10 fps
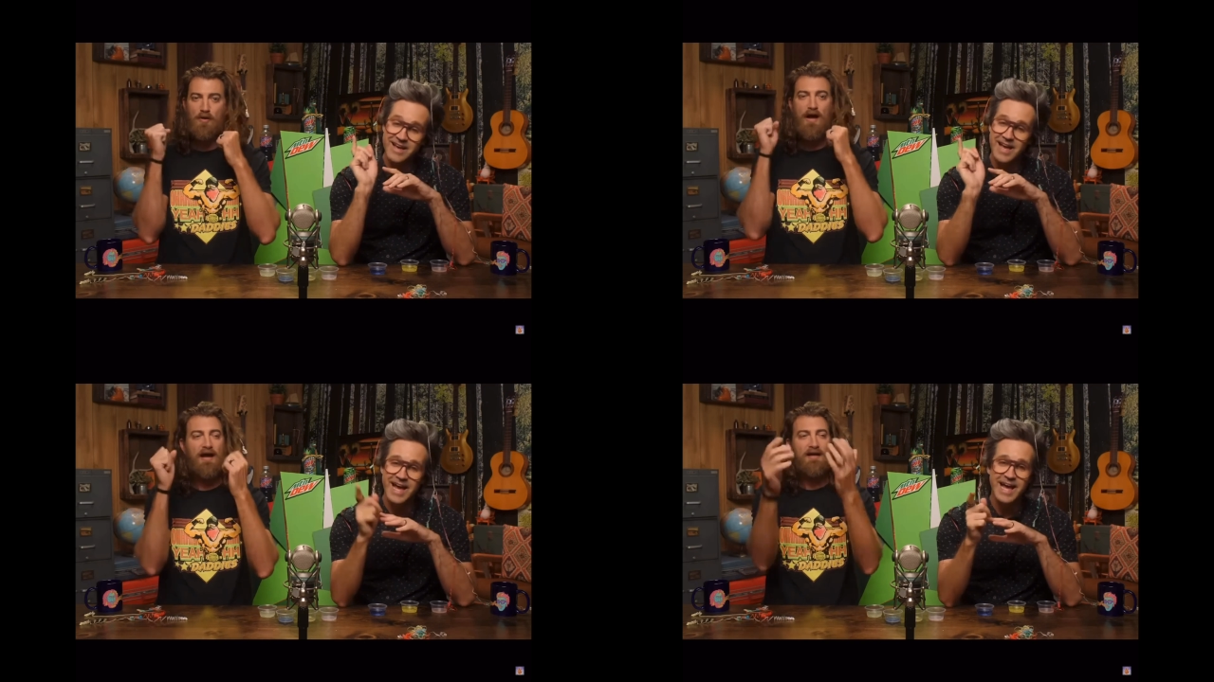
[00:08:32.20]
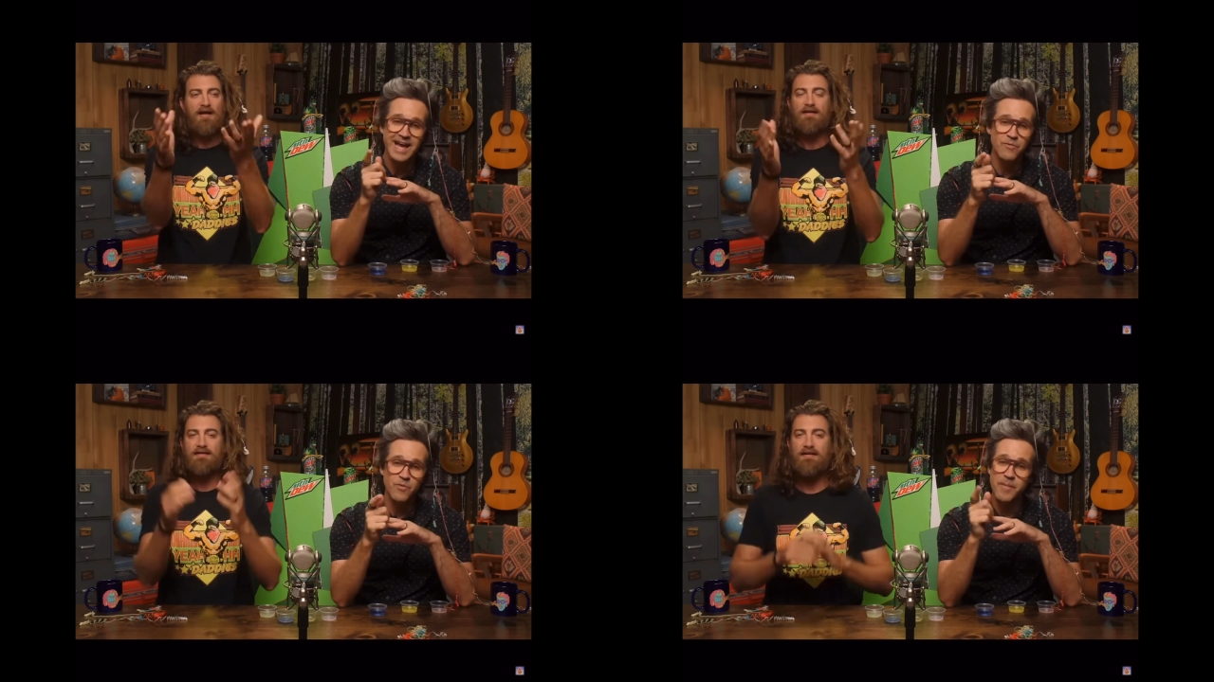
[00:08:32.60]
Speaker 1: Hey.
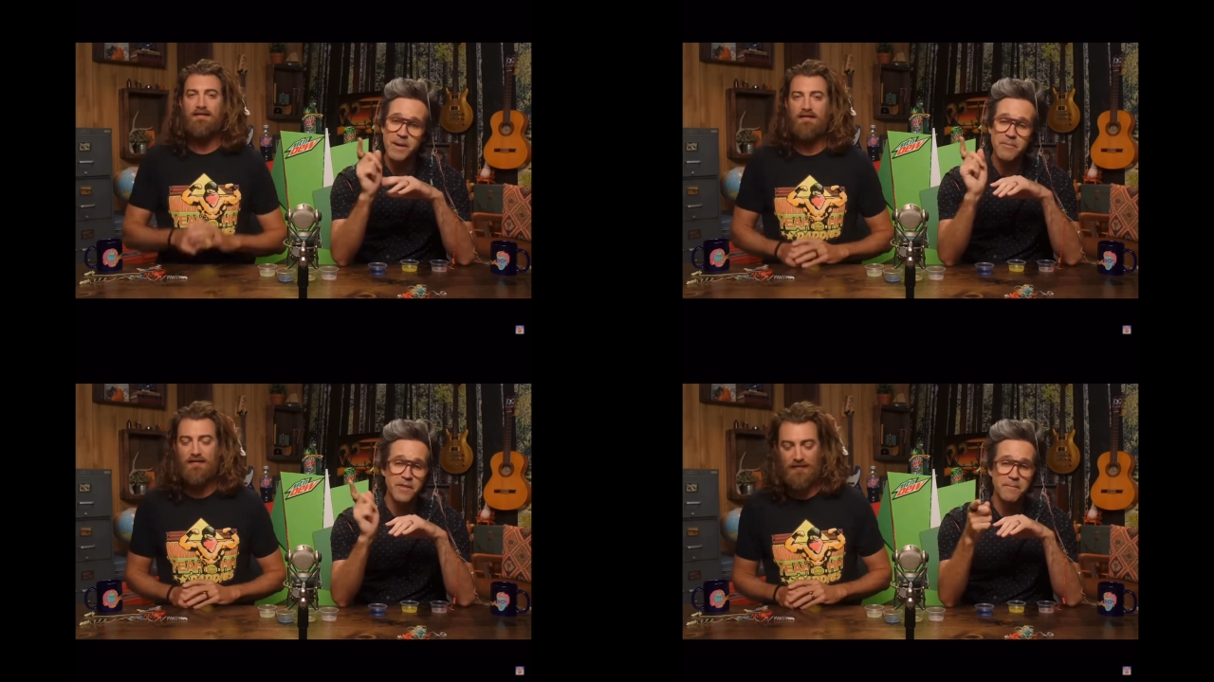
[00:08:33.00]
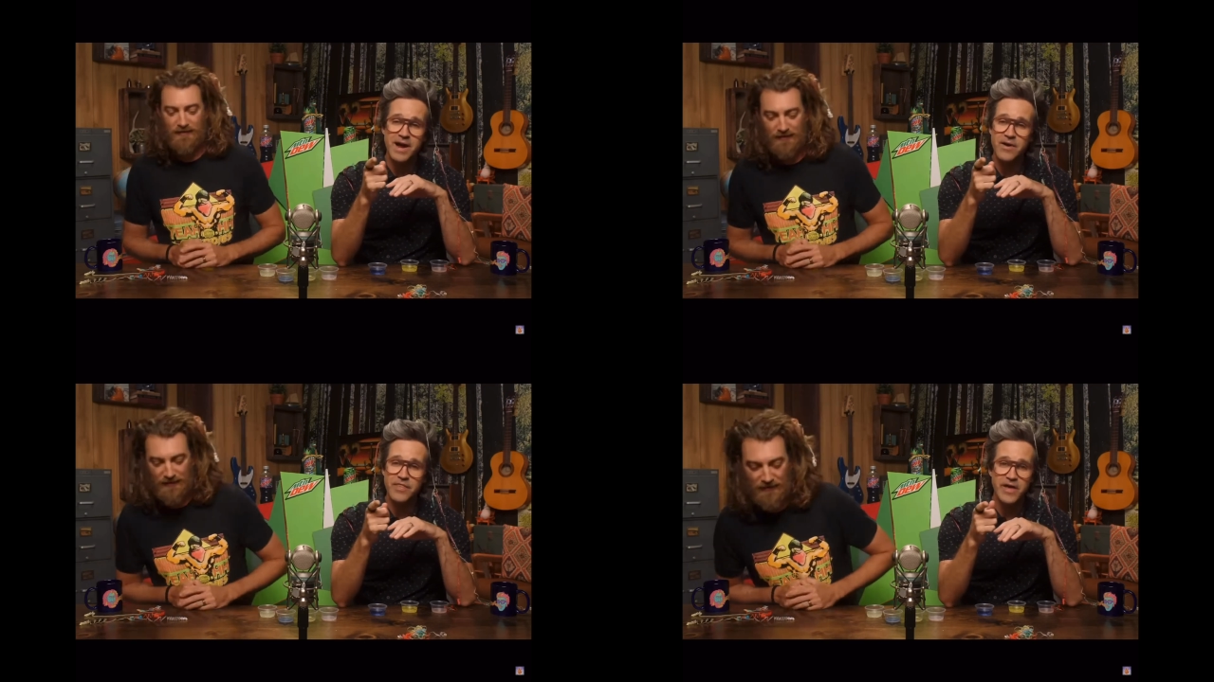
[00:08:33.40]
And remember, the
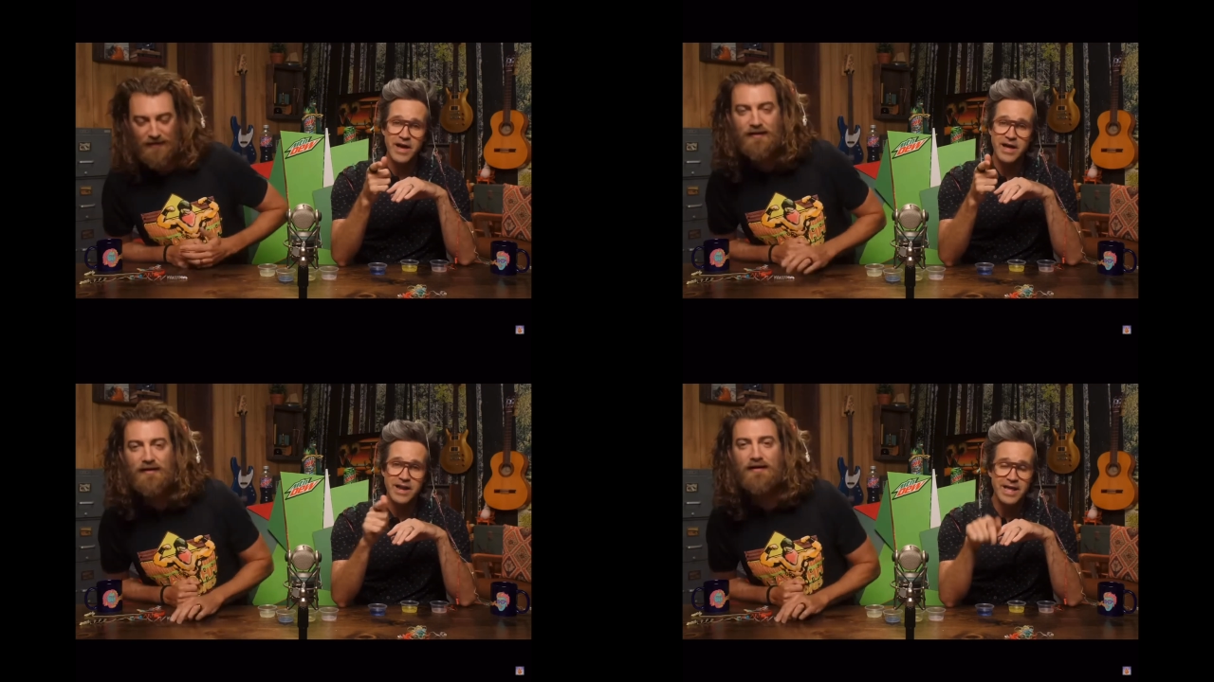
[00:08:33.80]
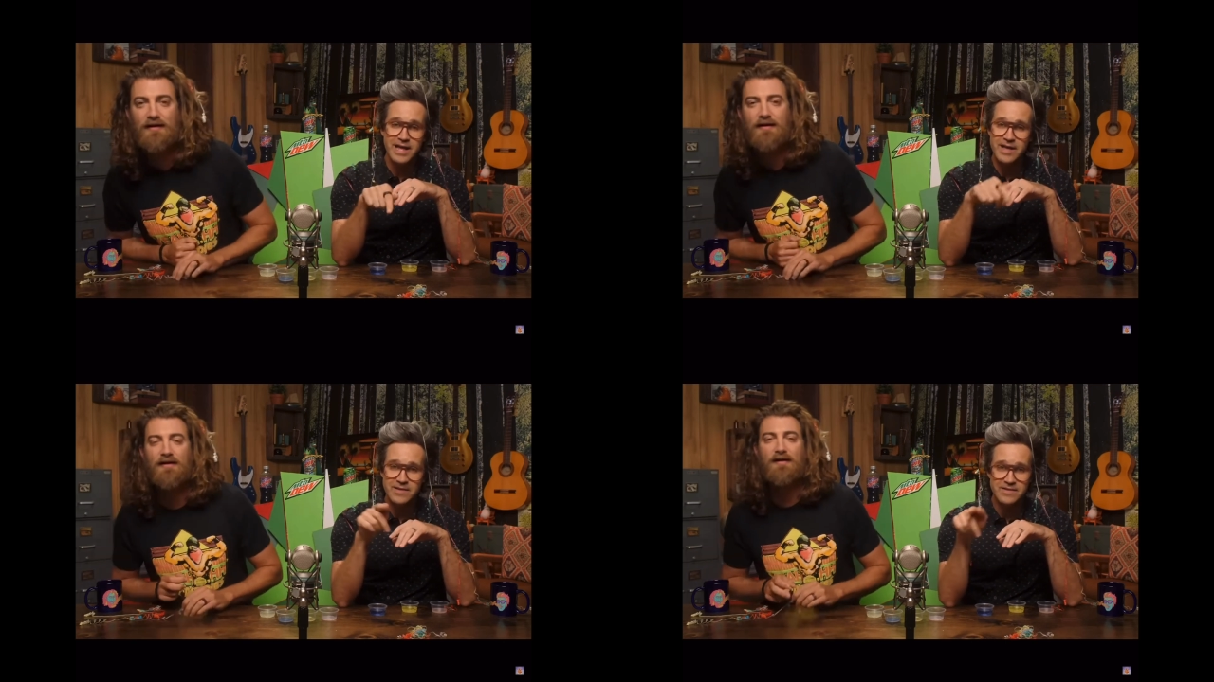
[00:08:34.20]
marathon
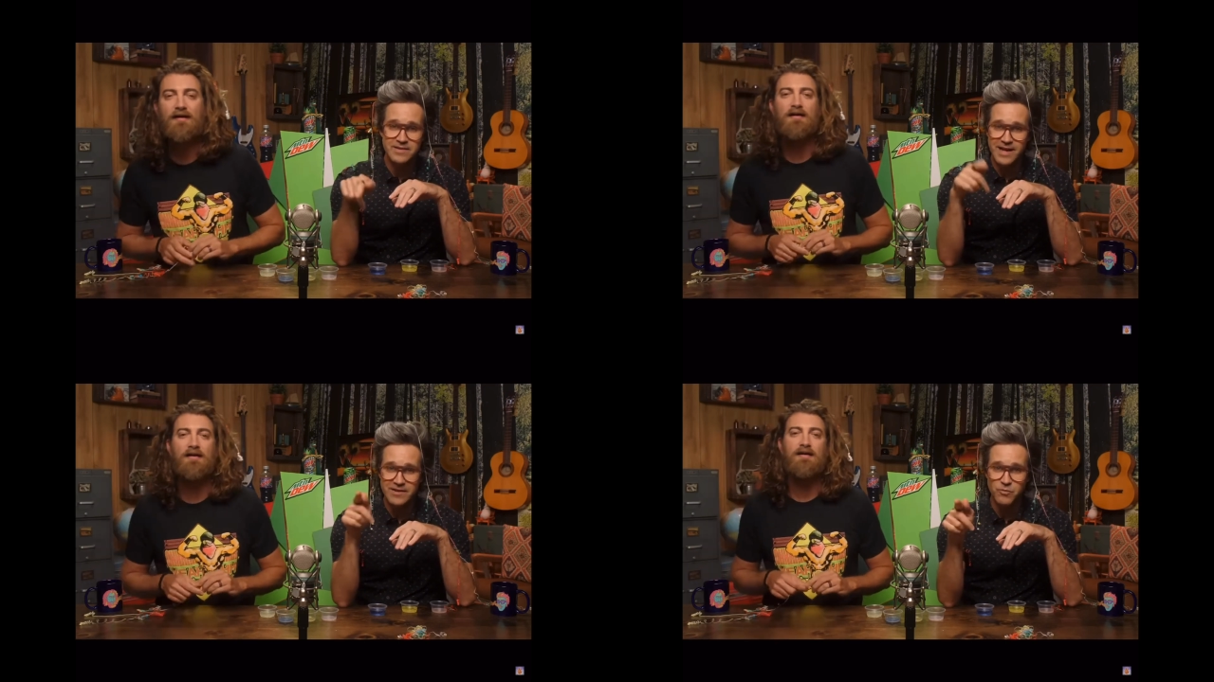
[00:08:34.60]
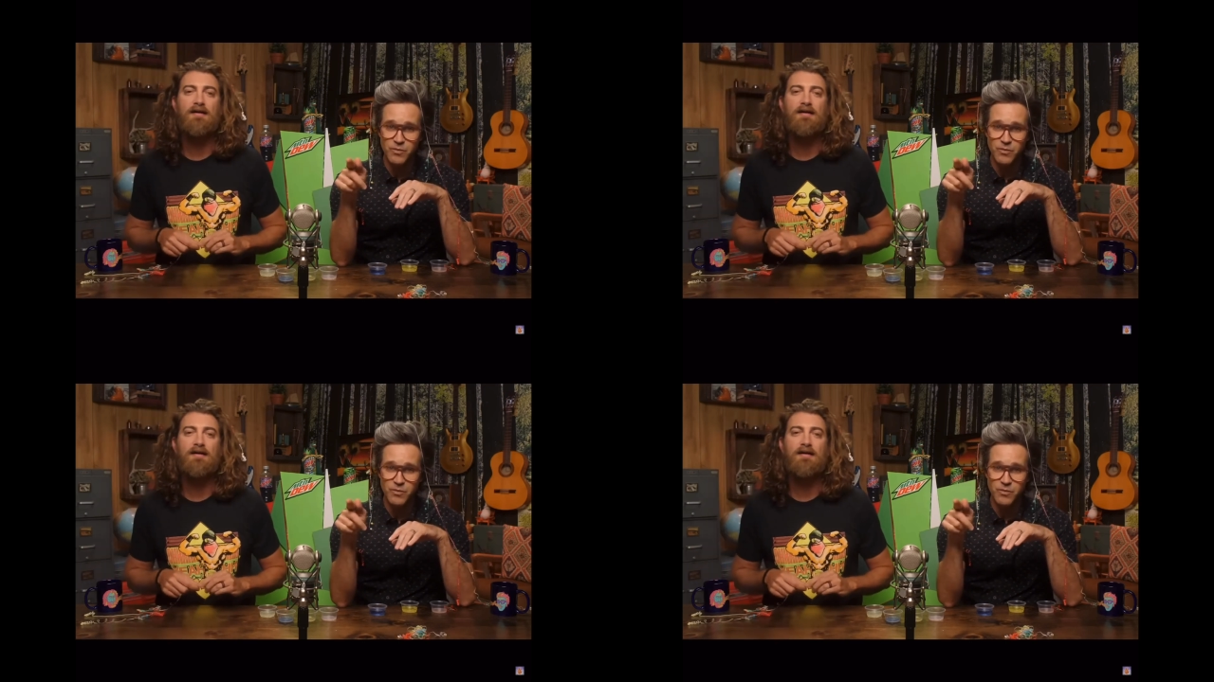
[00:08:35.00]
is next